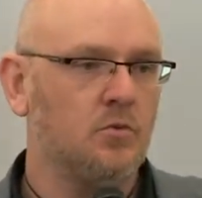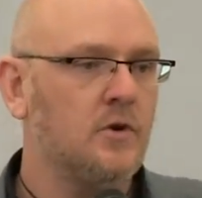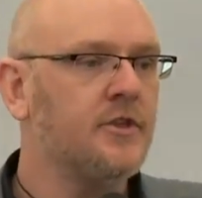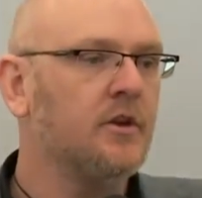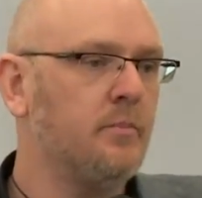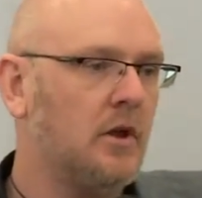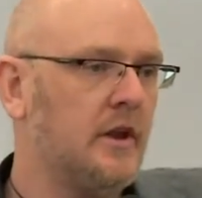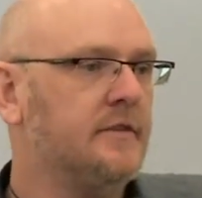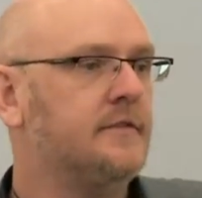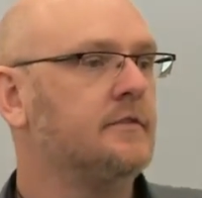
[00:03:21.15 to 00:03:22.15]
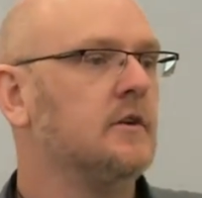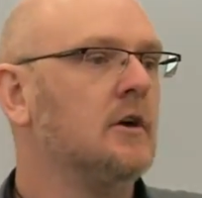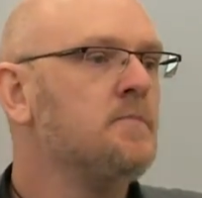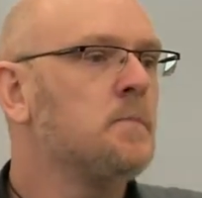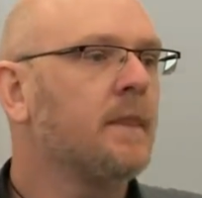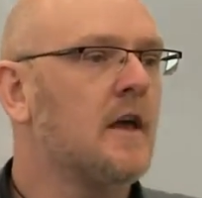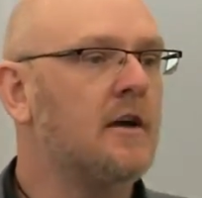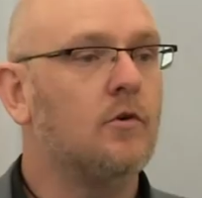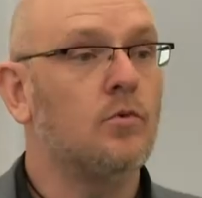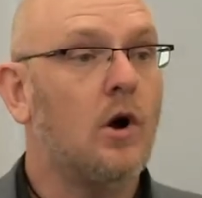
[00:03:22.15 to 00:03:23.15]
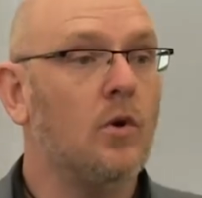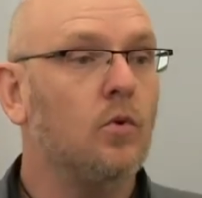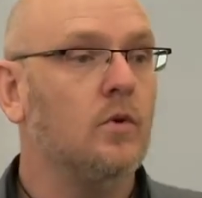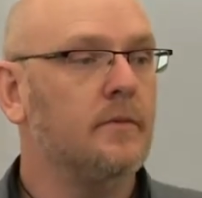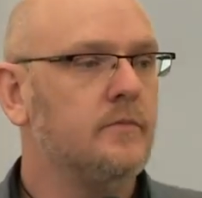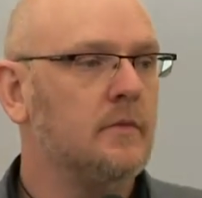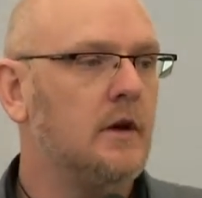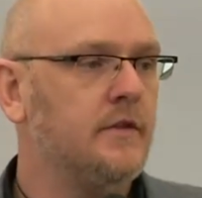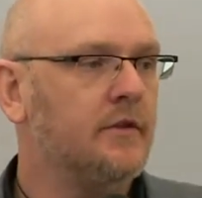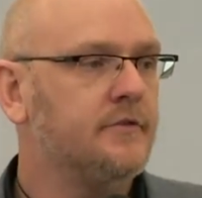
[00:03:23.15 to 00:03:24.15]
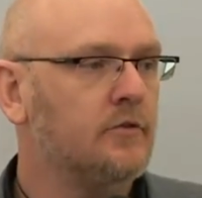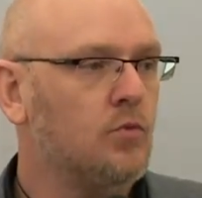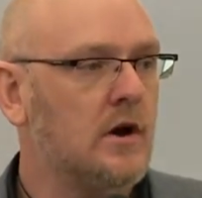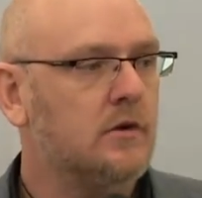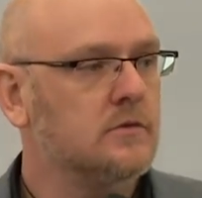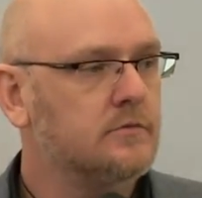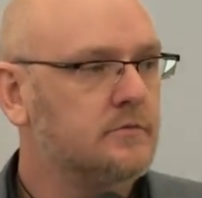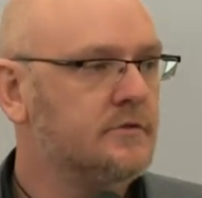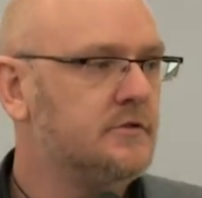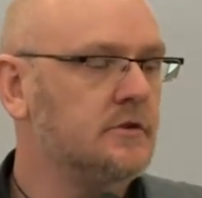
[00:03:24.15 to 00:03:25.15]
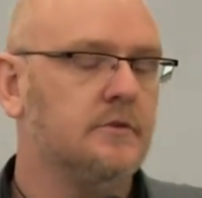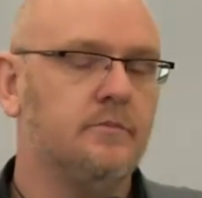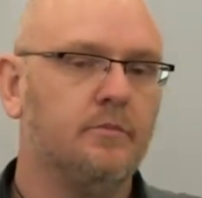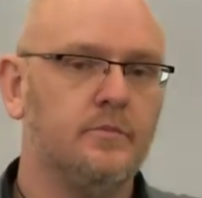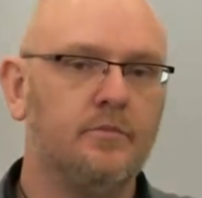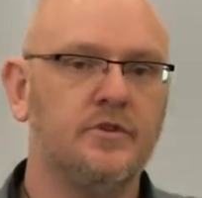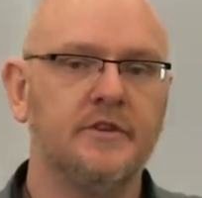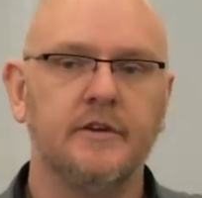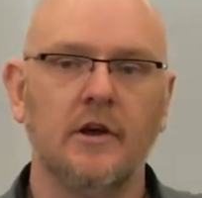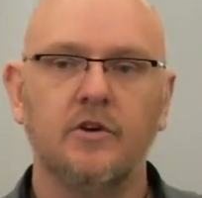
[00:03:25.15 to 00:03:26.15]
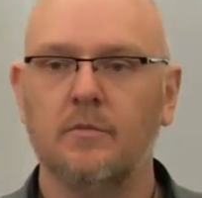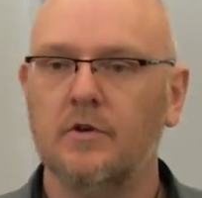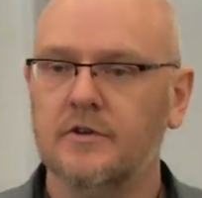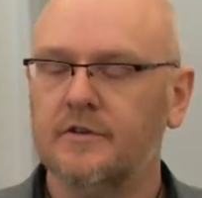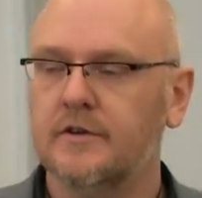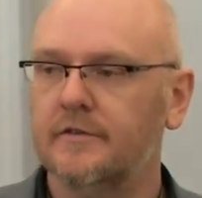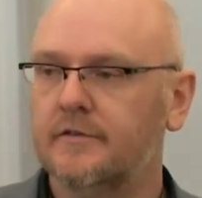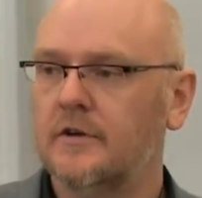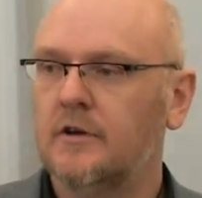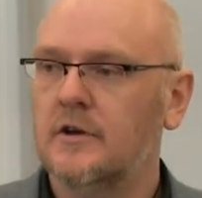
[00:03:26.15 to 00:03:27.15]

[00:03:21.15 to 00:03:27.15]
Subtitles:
We think police have a role in this as well, to protect our communities.